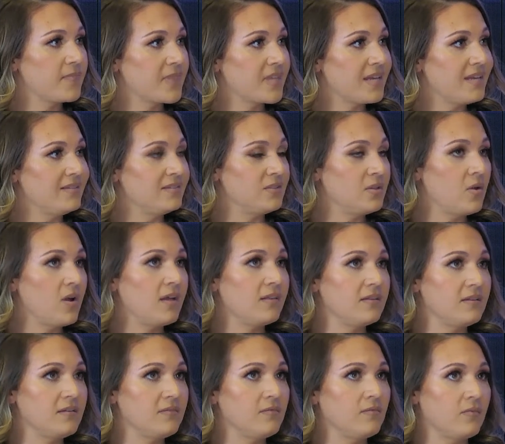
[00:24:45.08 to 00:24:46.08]
And so I
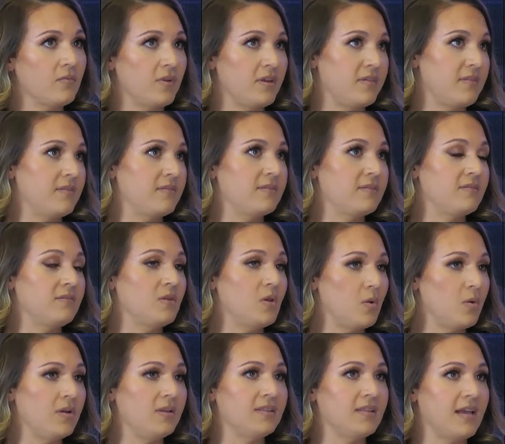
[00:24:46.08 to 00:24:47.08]
live with
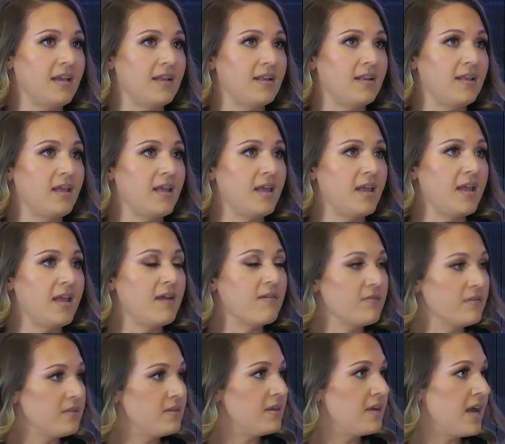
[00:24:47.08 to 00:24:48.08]
knowing that
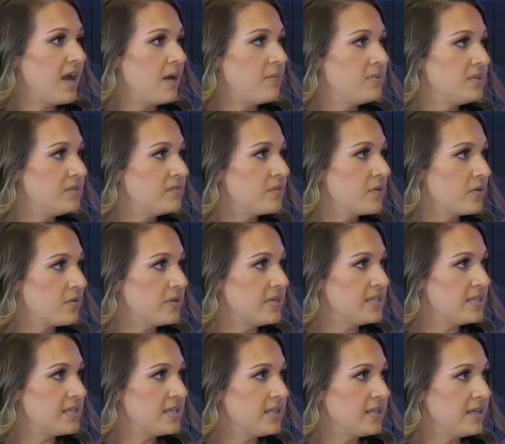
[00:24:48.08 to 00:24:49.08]
everything happens for a
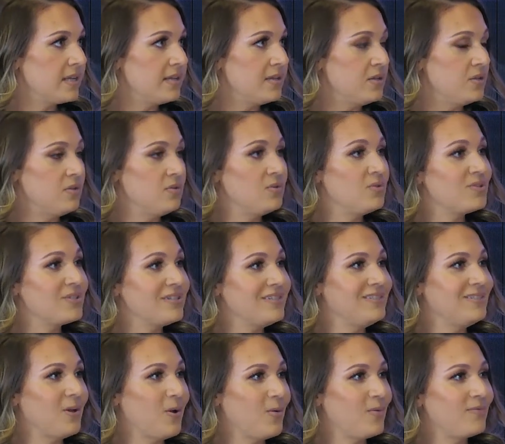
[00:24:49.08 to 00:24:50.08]
reason. You usually
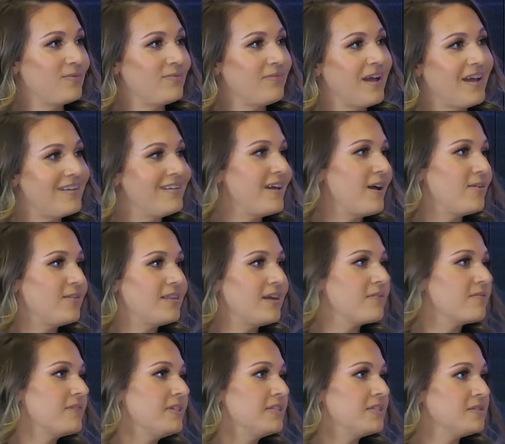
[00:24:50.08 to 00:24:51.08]
don't find out
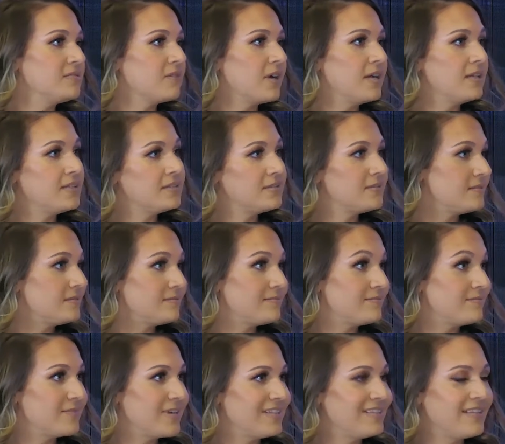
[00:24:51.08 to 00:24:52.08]
that reason right
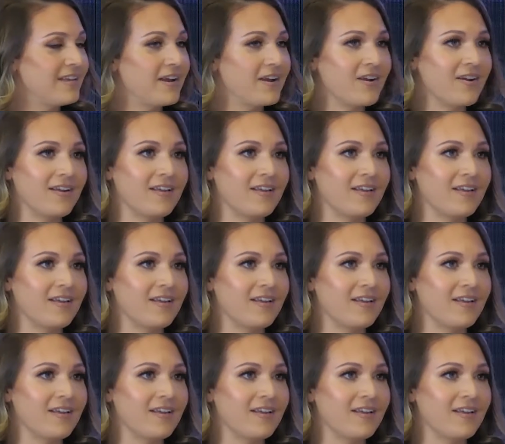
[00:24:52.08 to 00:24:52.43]
there.